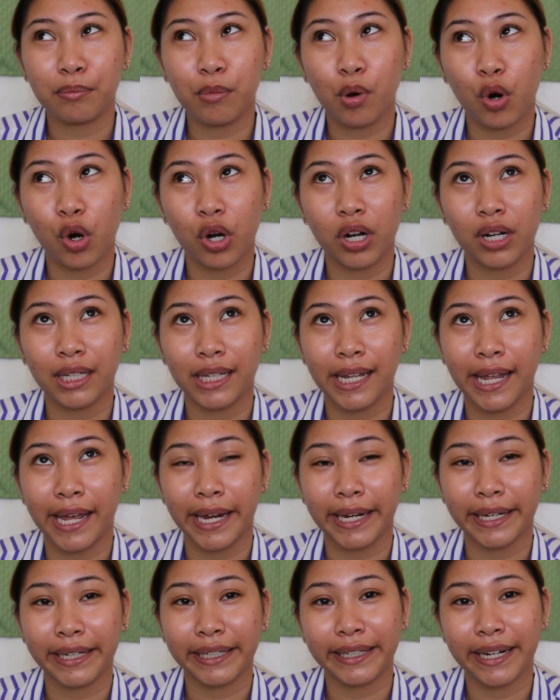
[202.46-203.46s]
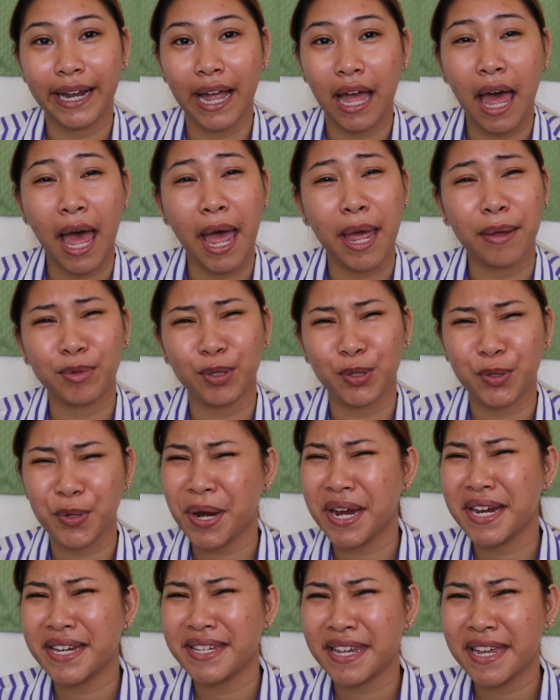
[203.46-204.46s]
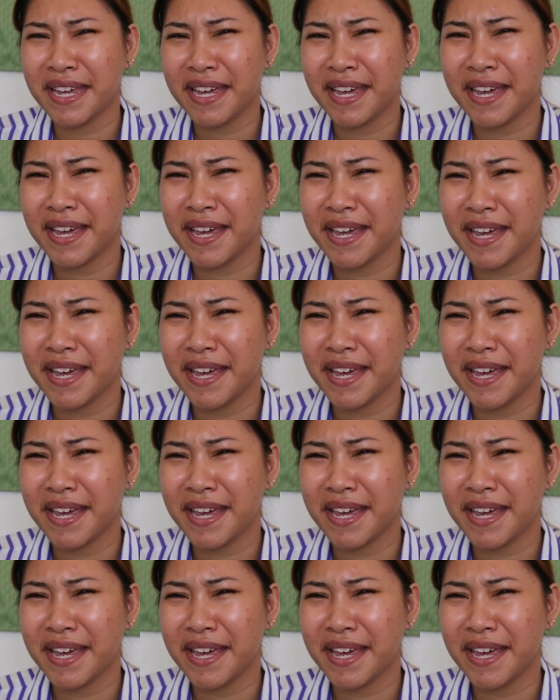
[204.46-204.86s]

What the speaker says: More like I'm crazy.